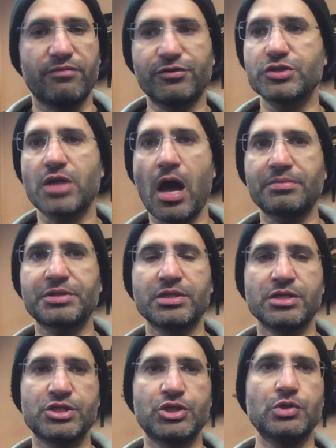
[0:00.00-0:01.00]
first option
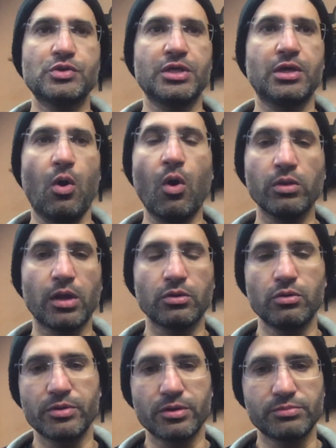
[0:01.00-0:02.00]
is using all
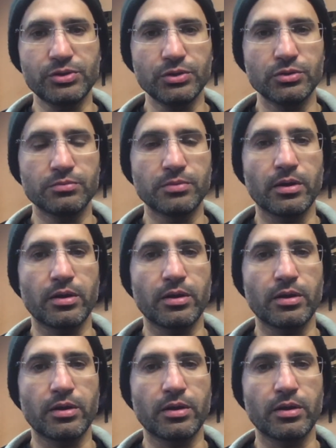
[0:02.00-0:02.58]
aluminum tube,